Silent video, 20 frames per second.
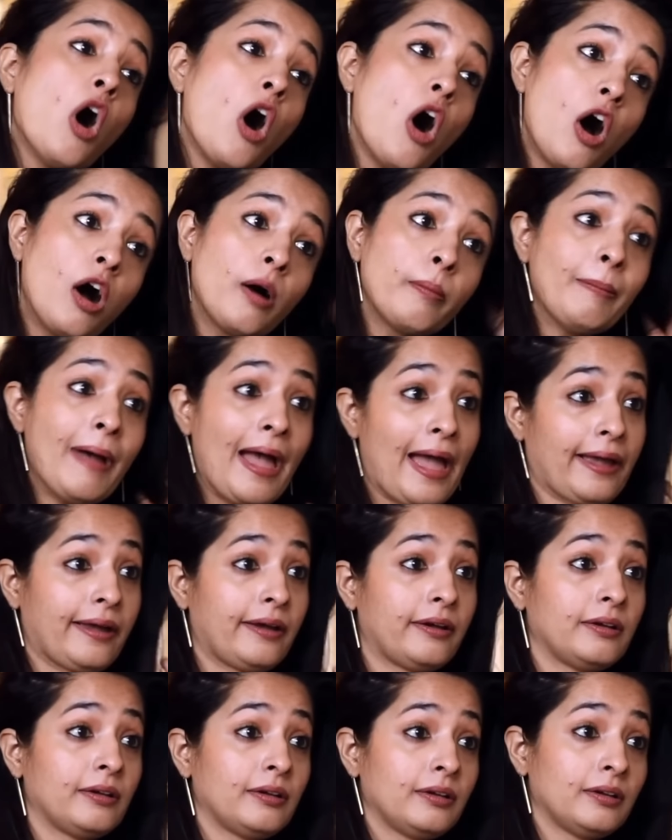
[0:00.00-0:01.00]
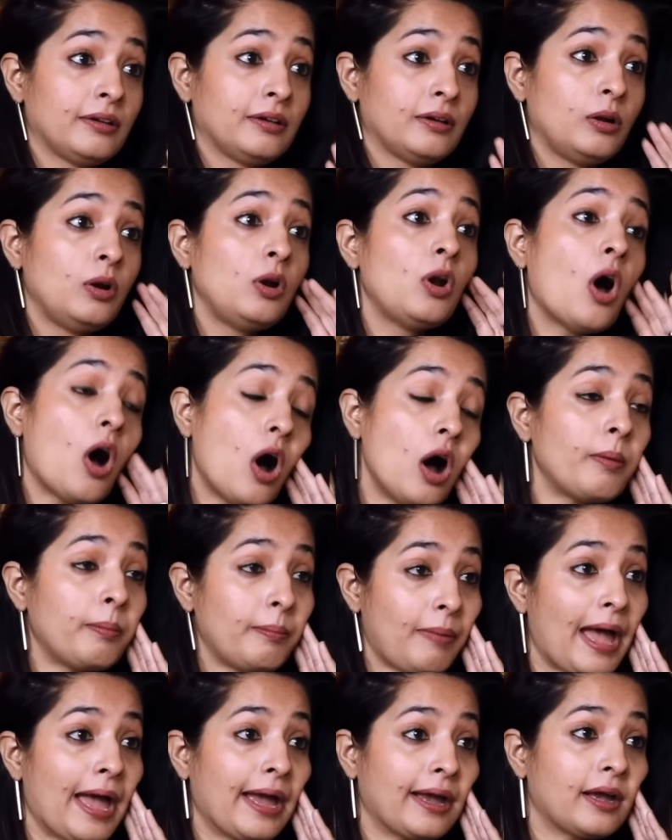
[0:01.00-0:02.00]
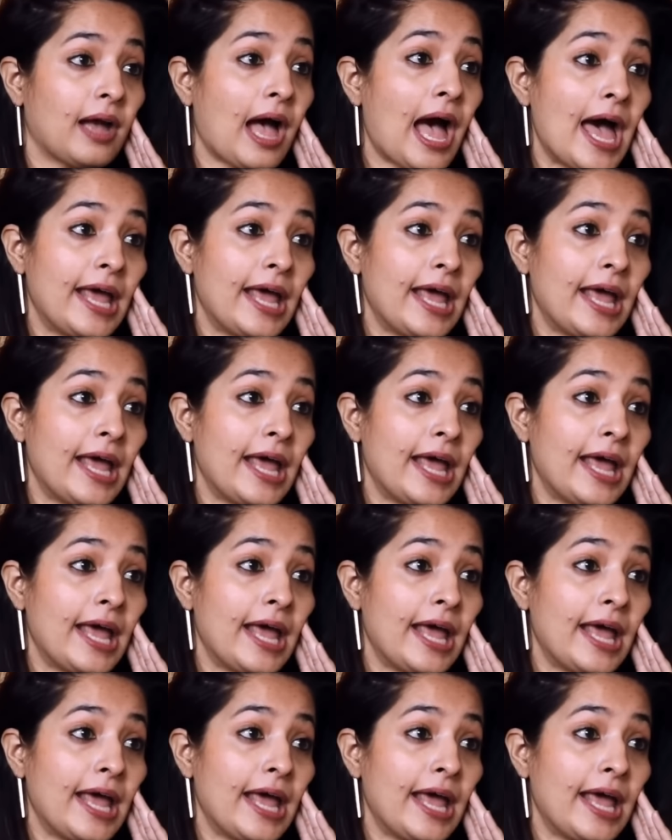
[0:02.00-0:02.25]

long back. Long back.